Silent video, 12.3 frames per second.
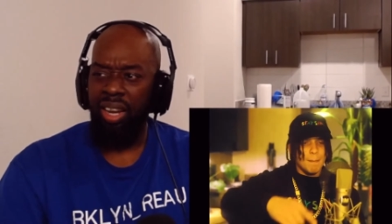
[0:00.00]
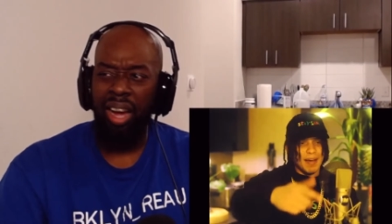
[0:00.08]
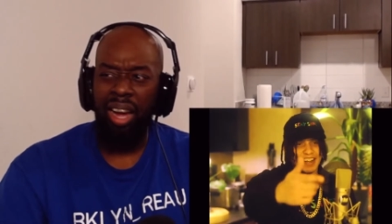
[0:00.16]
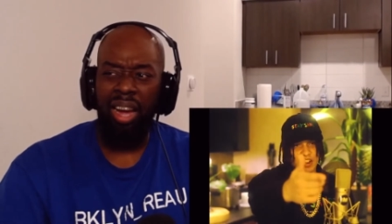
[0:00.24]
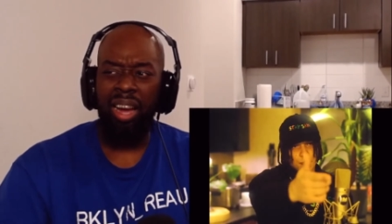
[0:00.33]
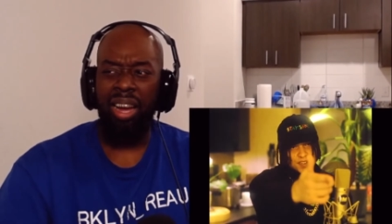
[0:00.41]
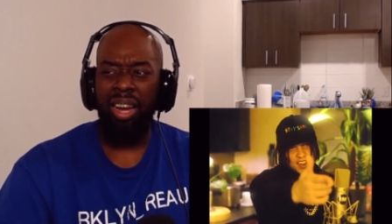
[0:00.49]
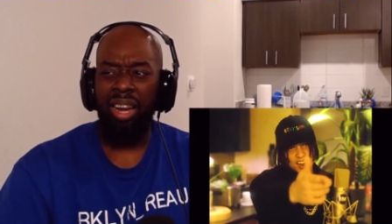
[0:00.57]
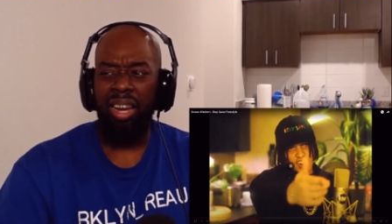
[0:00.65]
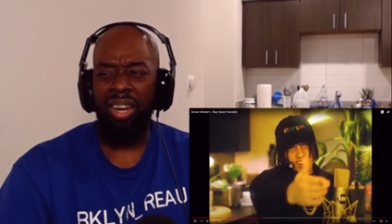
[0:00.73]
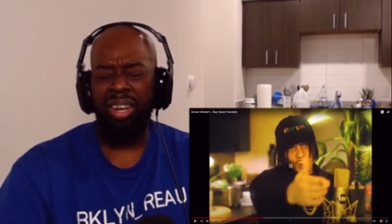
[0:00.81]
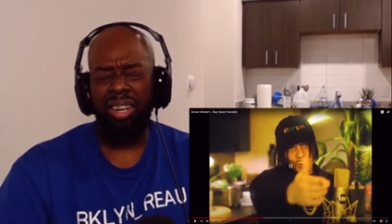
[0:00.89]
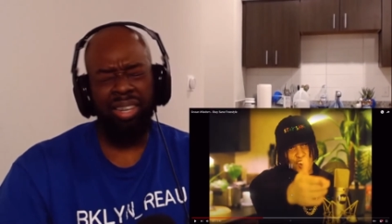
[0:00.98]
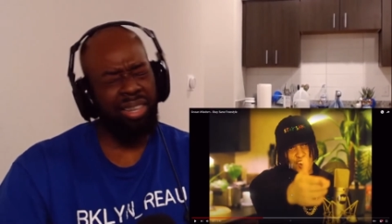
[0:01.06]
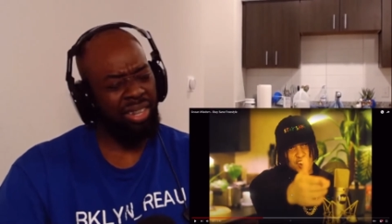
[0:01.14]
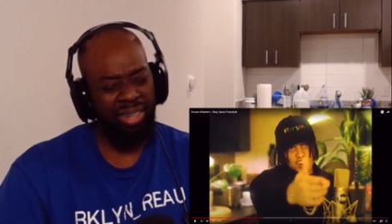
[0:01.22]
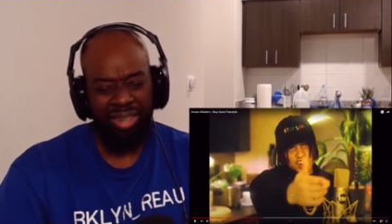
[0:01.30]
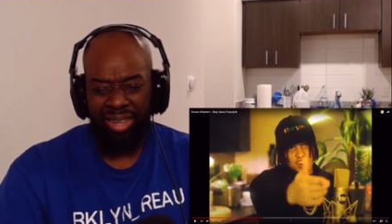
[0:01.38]
My uh,
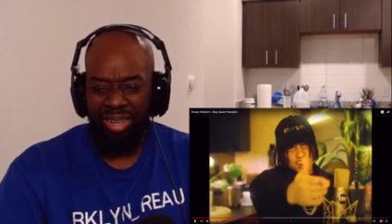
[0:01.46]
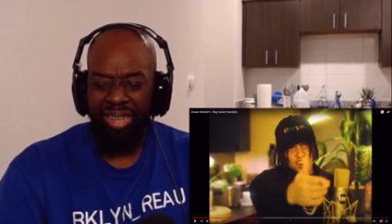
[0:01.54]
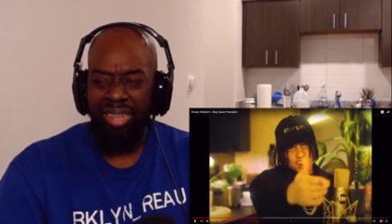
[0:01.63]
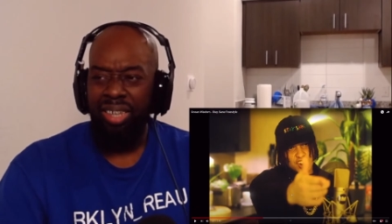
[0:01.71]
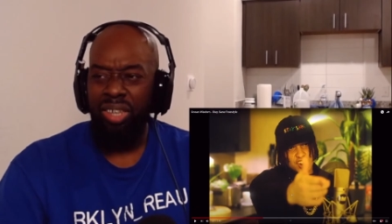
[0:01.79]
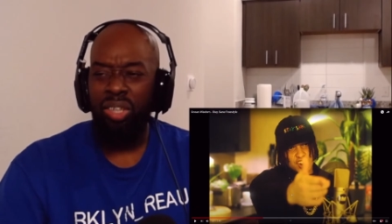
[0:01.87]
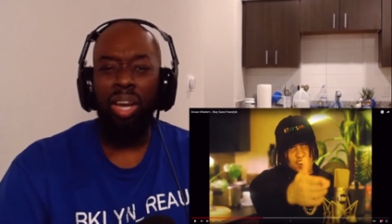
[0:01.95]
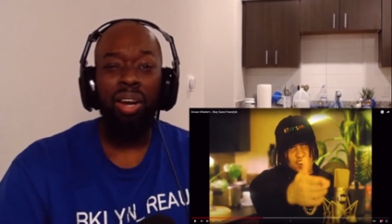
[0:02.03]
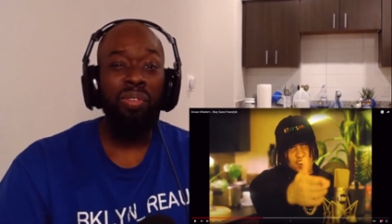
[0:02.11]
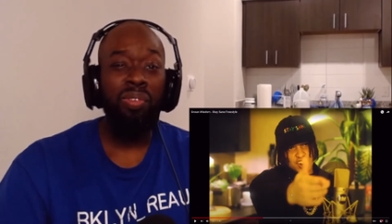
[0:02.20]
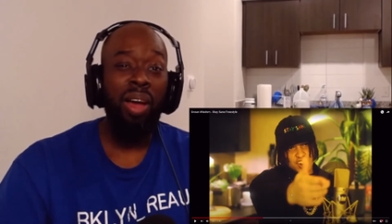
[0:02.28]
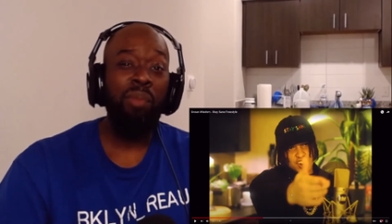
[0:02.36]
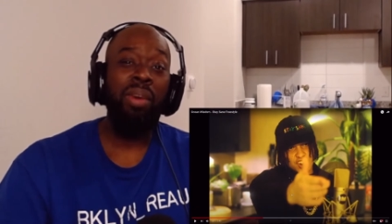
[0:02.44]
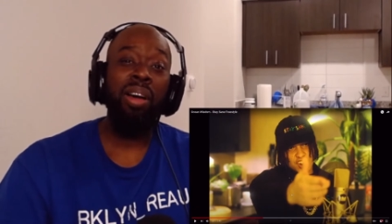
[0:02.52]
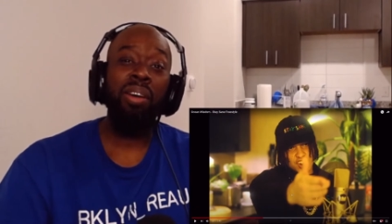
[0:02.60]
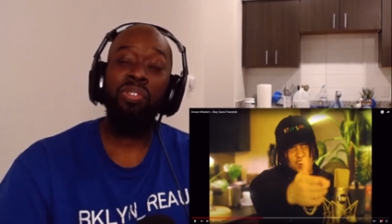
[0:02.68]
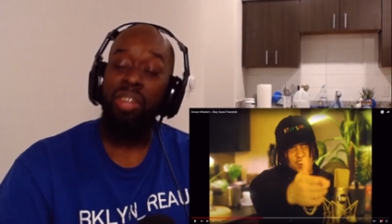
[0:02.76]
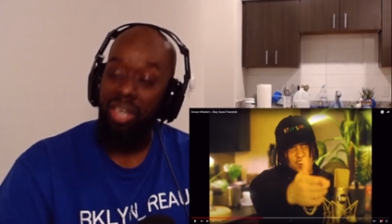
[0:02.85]
trying to find my
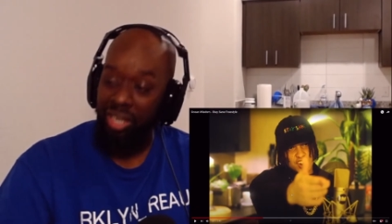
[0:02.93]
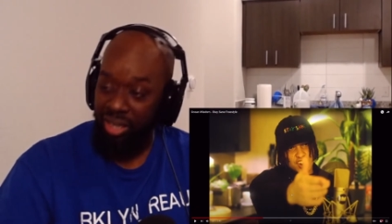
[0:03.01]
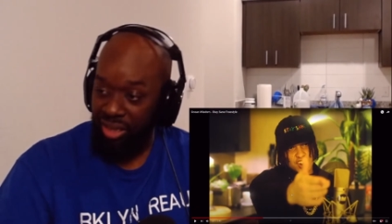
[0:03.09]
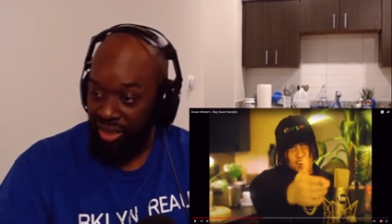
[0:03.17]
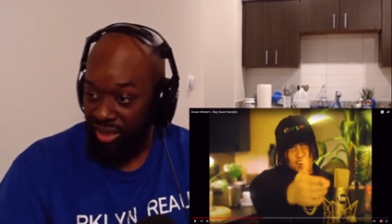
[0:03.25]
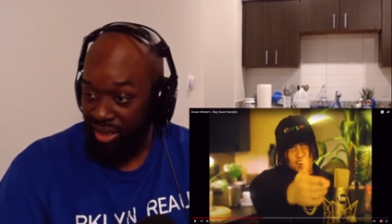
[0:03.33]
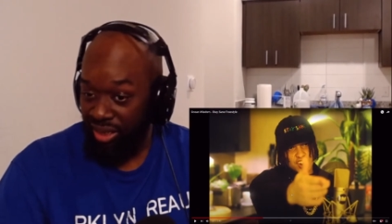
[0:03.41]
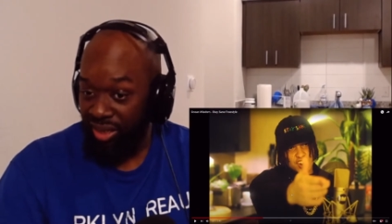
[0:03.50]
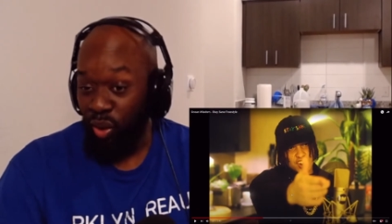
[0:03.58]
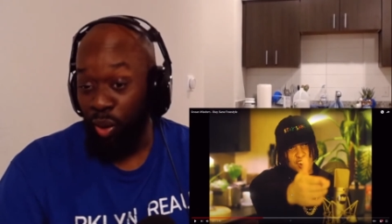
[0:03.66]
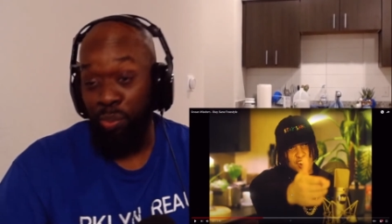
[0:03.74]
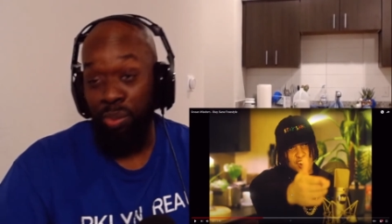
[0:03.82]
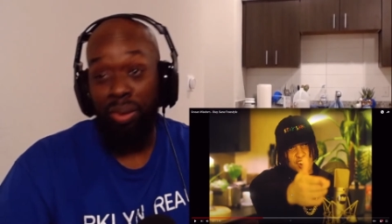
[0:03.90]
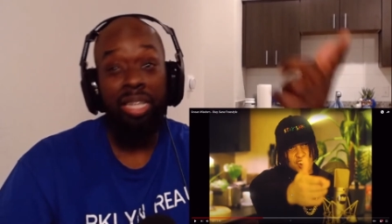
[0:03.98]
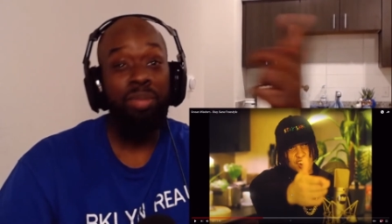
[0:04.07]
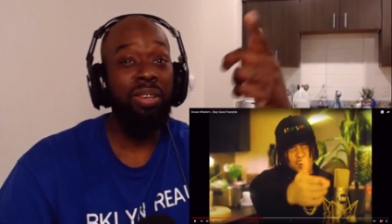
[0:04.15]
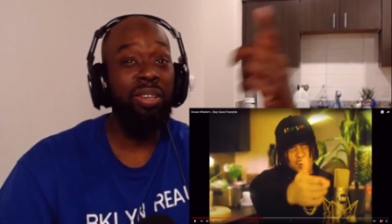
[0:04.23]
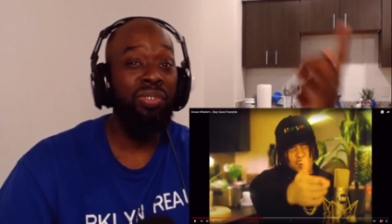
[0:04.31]
feet on a
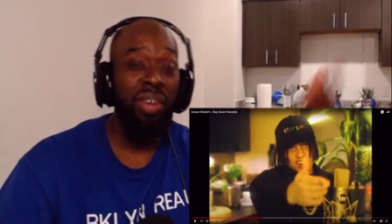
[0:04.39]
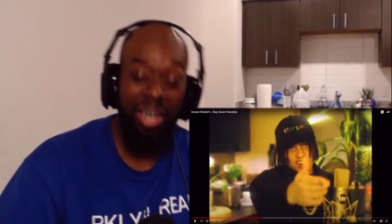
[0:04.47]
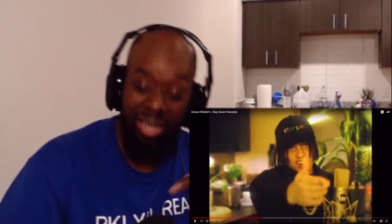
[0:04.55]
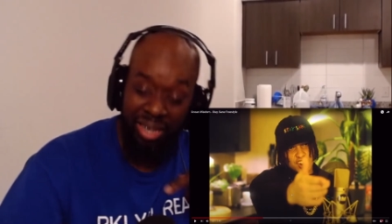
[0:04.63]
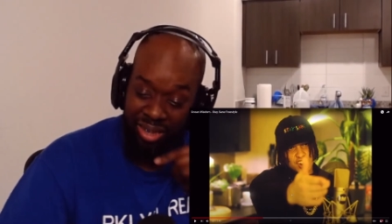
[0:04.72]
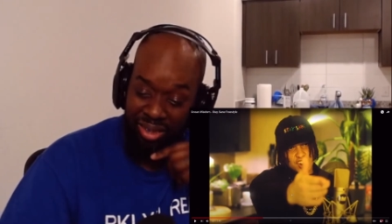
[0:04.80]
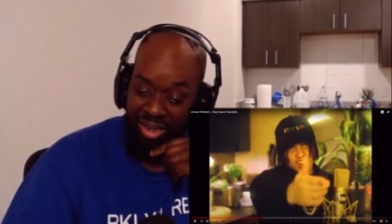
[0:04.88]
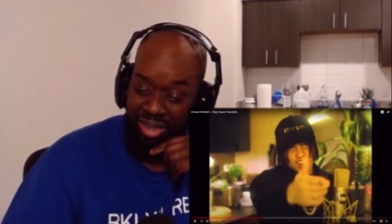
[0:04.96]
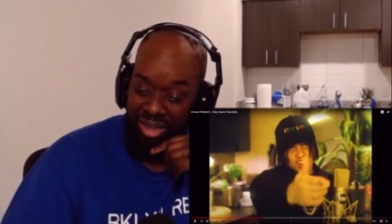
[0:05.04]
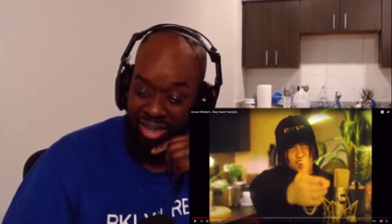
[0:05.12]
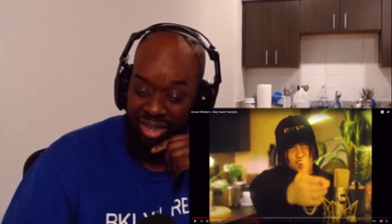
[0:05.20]
policeman's face. Ugh.